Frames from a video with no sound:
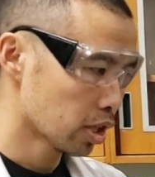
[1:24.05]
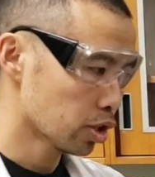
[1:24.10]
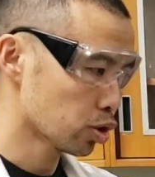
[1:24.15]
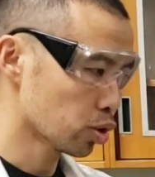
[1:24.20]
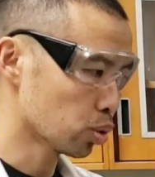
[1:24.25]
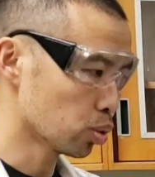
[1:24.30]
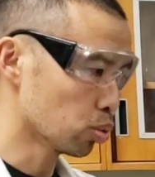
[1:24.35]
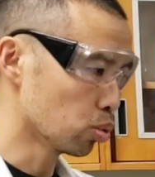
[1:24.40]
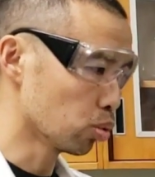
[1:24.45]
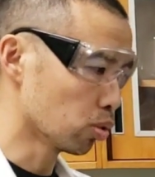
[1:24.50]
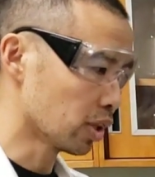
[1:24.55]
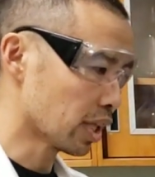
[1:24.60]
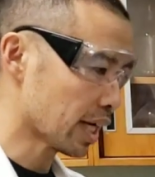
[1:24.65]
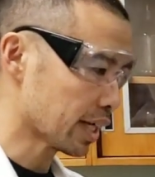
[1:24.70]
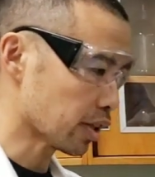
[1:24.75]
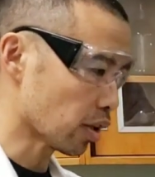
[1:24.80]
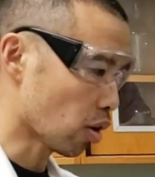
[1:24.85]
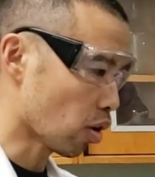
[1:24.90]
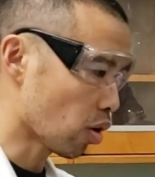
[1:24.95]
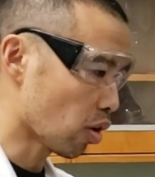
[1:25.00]
to
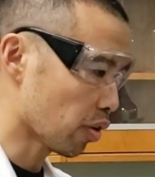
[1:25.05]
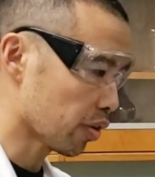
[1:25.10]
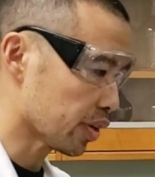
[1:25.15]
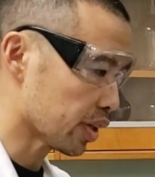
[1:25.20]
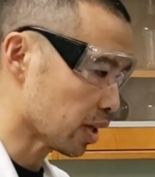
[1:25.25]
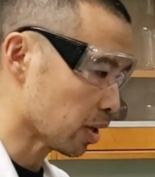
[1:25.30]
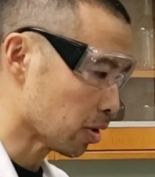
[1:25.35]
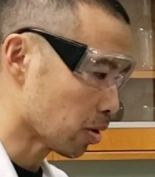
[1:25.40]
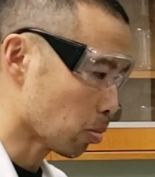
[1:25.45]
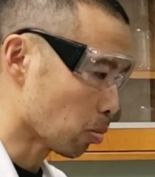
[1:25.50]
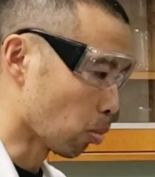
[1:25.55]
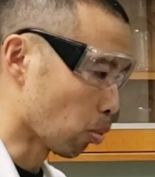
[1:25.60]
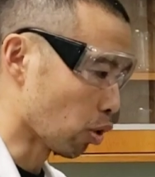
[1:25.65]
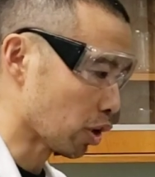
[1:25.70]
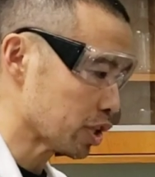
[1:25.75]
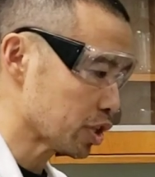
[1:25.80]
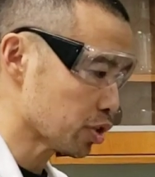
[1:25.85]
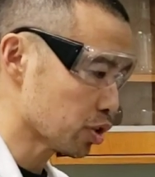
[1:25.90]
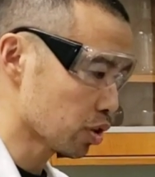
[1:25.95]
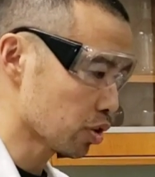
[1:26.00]
let all the
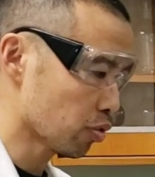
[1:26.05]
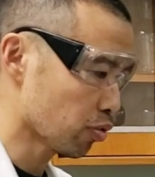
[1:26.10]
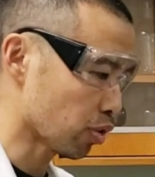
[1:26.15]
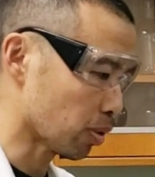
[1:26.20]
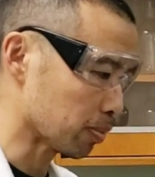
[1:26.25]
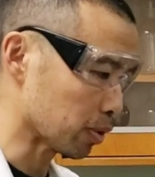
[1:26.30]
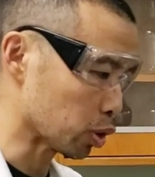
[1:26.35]
moisture from